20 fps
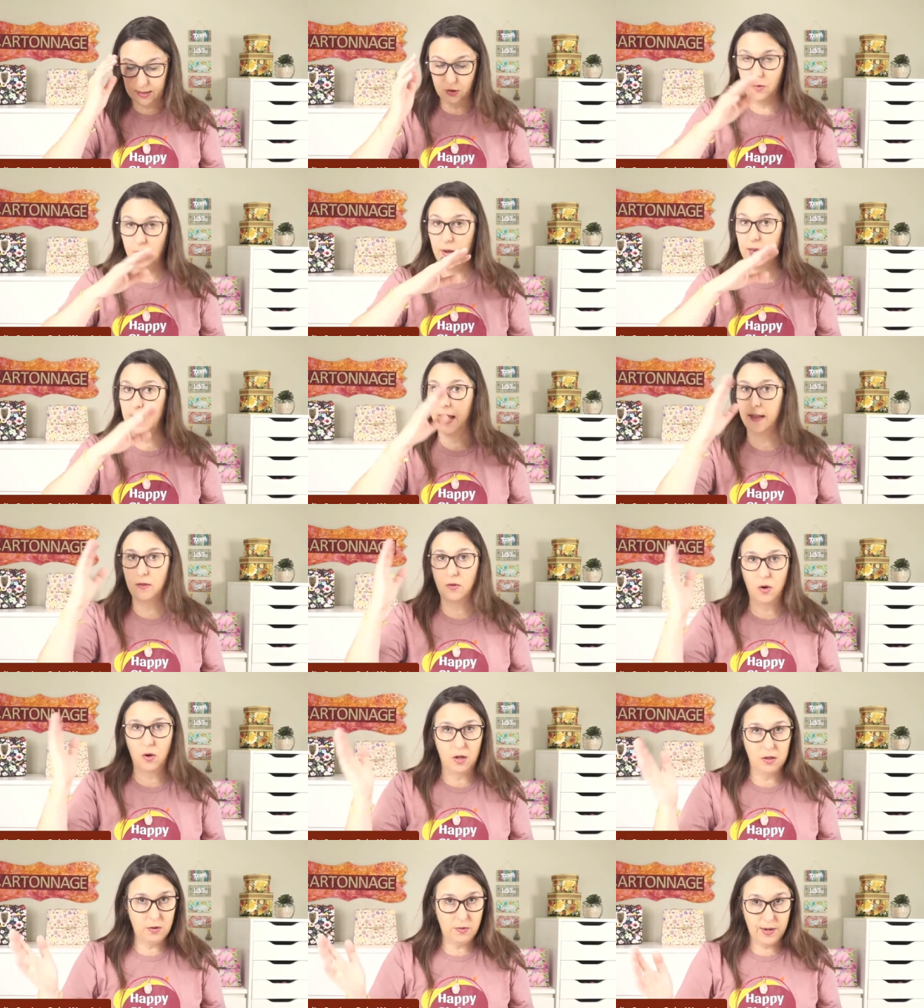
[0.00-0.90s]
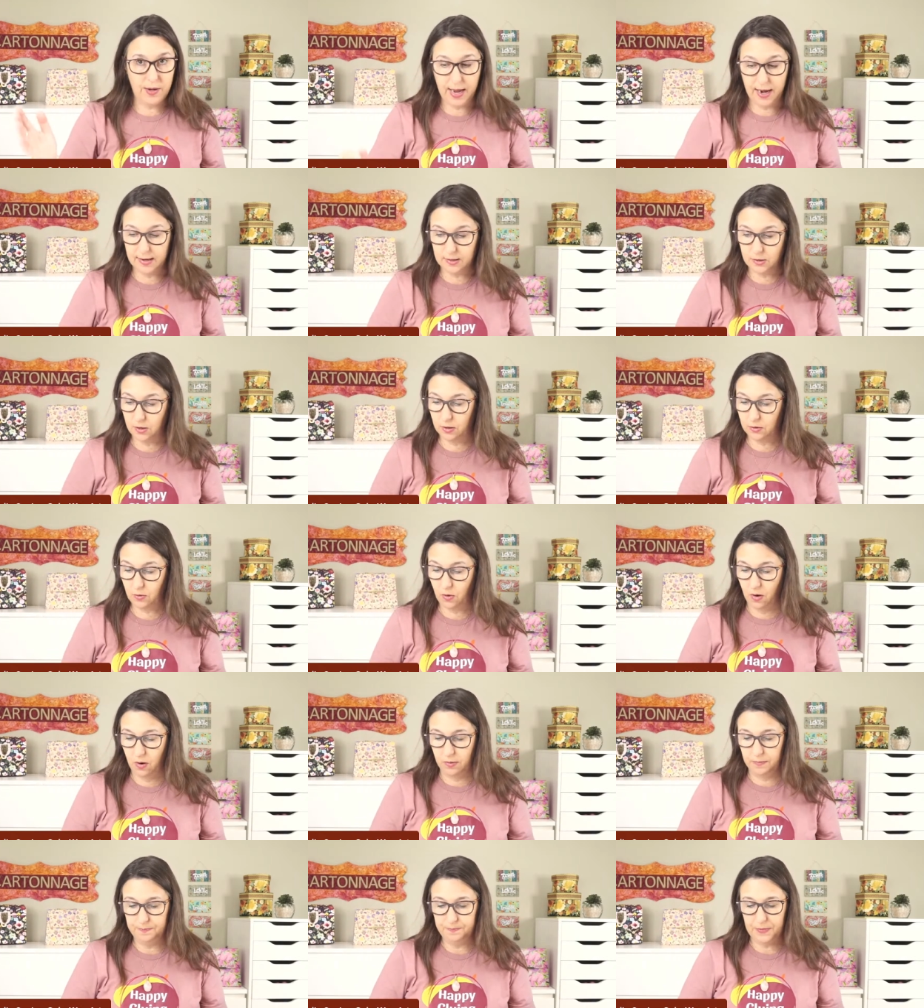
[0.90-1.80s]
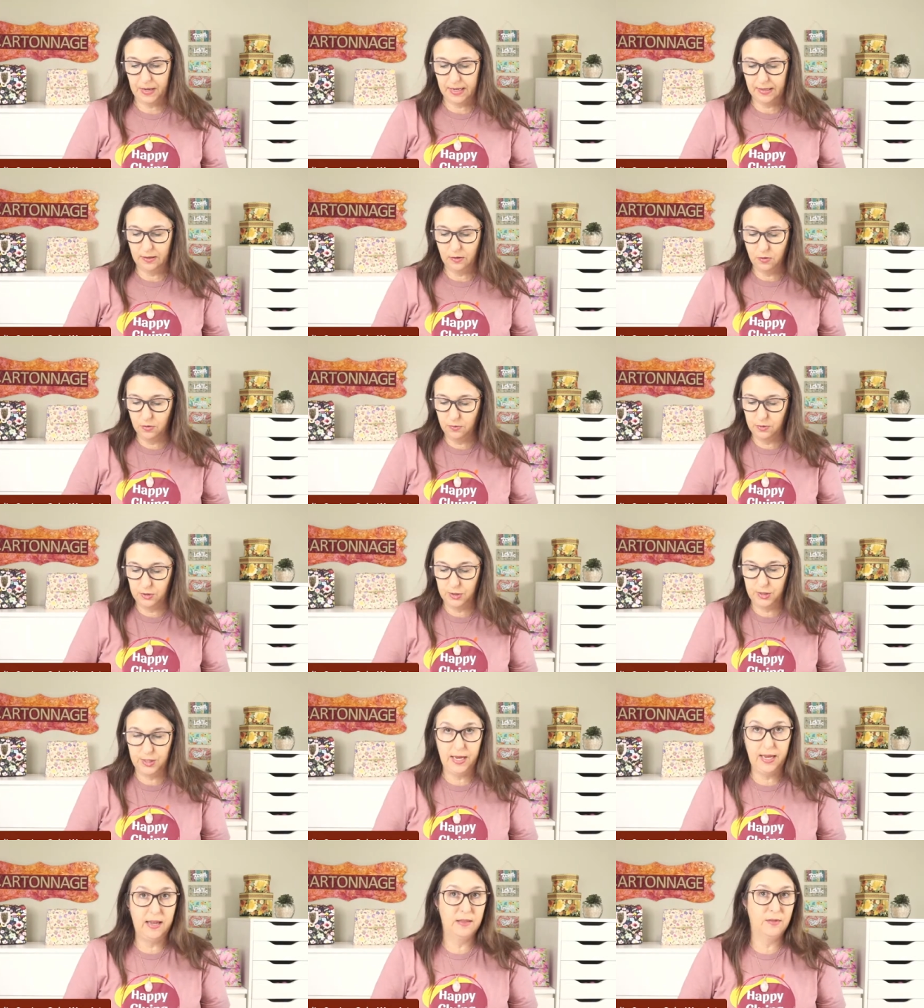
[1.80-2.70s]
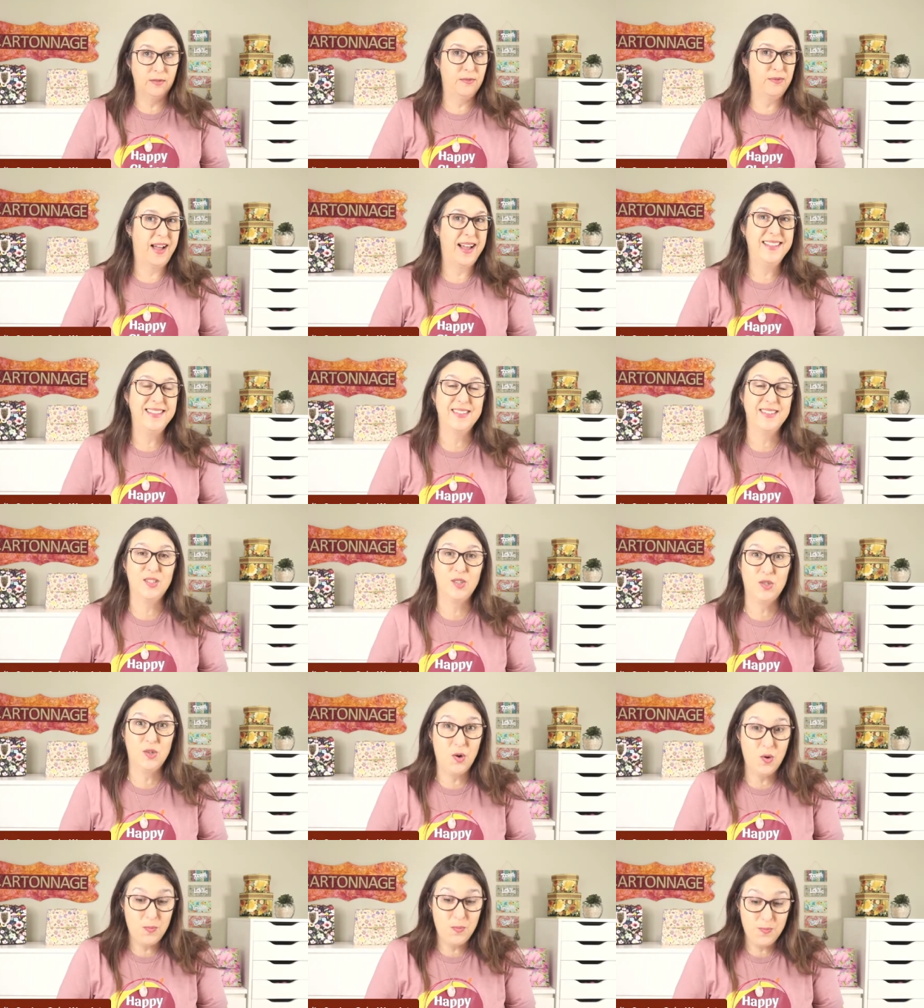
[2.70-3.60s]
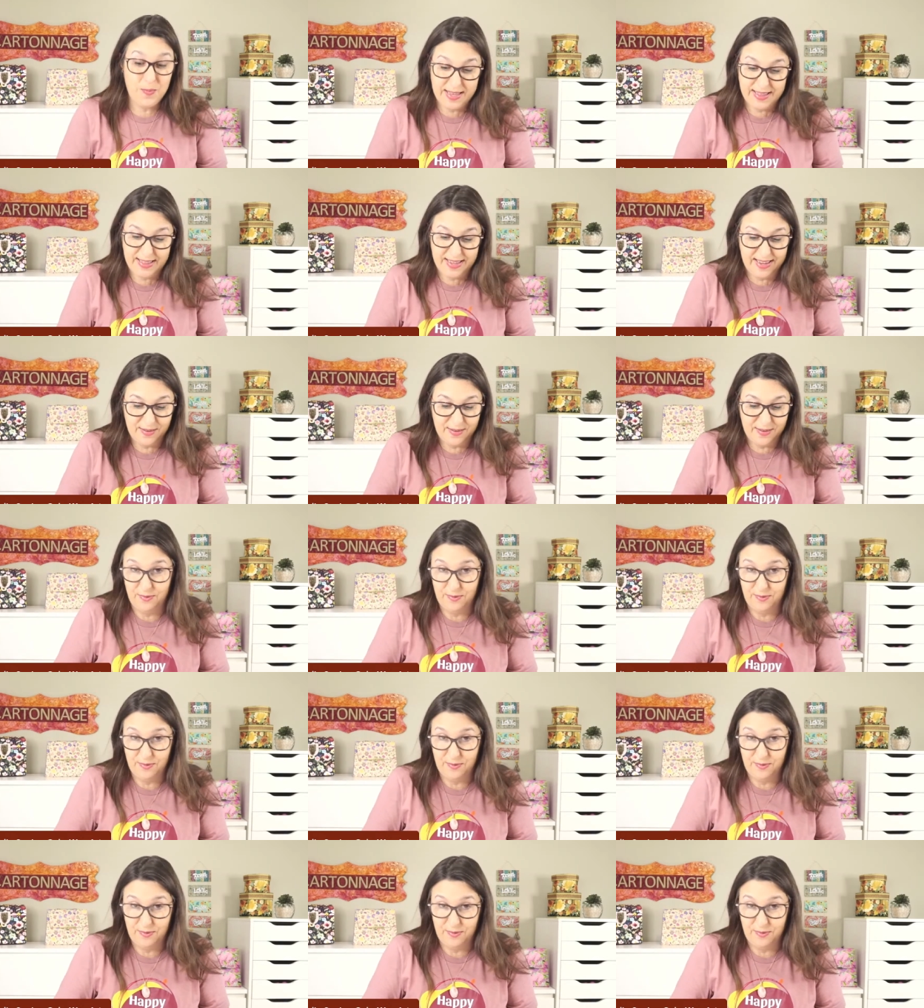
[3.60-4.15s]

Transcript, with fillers: So again, colorwayarts.com and you'll see and find so many